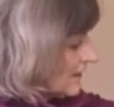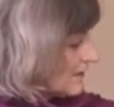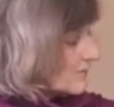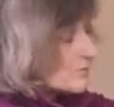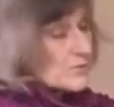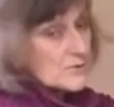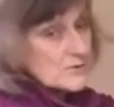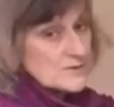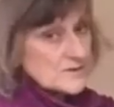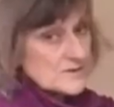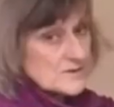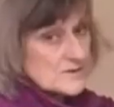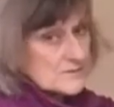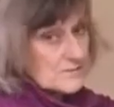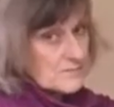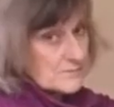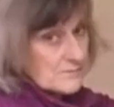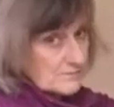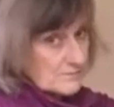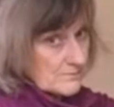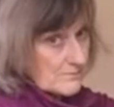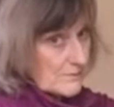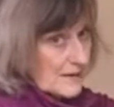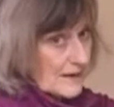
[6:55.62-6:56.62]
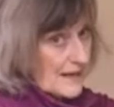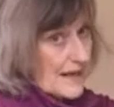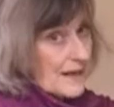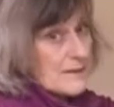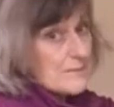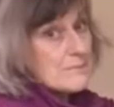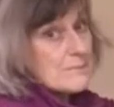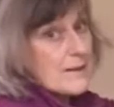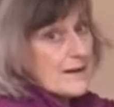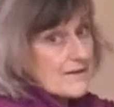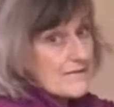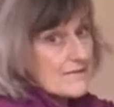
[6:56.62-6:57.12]
I'll put some black
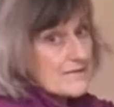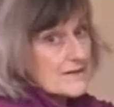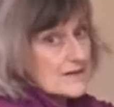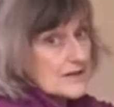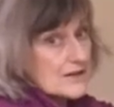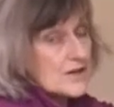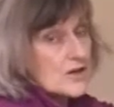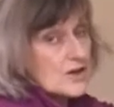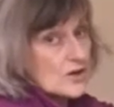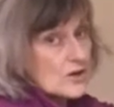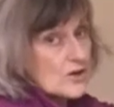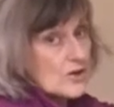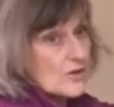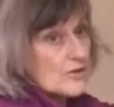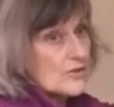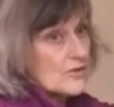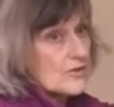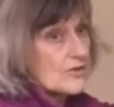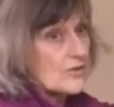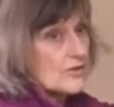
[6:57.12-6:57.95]
barrier cloth.